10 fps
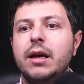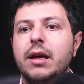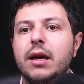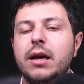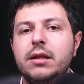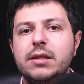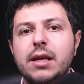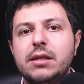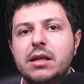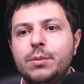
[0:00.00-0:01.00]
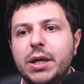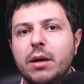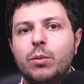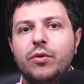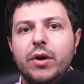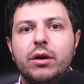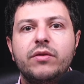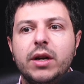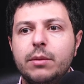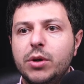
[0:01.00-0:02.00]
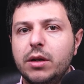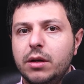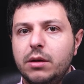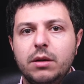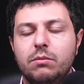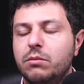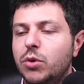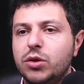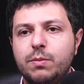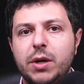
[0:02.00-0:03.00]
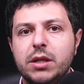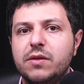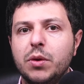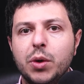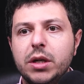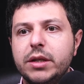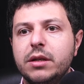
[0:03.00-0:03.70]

And this test has become very available in most parts of the world.